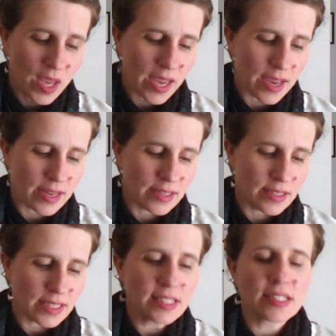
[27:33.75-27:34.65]

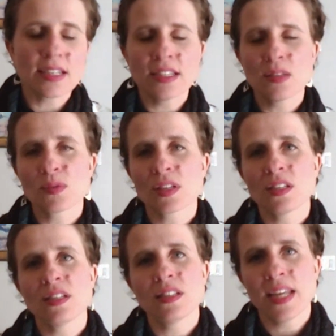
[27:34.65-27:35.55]
And she was
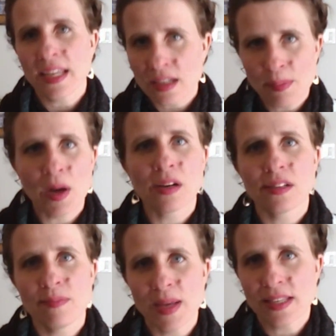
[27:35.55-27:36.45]
gonna take it
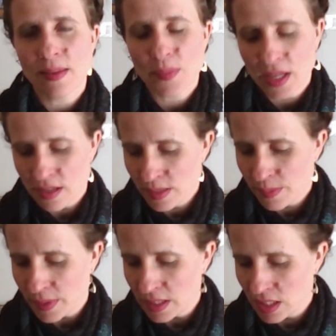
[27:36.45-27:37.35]
apart and make something else,
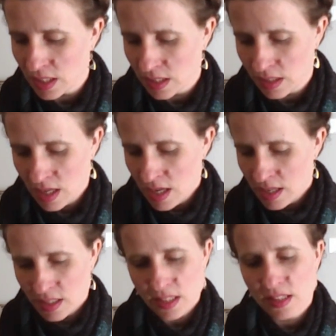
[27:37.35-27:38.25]
but she
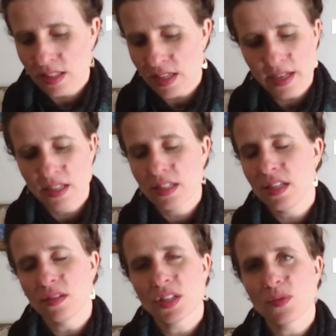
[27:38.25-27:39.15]
just decided,
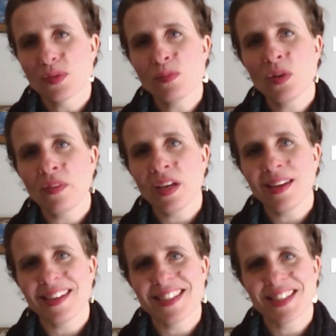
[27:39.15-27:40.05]
you know, she was
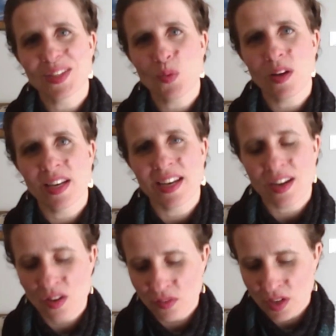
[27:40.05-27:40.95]
moving and she just wanted it
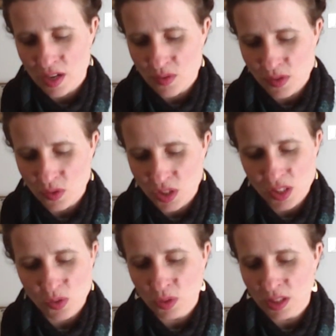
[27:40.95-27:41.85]
out of her house, so she
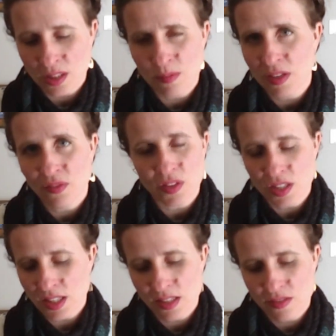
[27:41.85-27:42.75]
sold it to me for
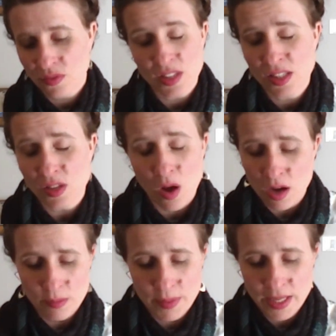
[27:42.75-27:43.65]
a
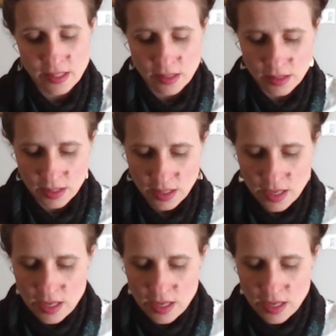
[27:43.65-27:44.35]
song, basically.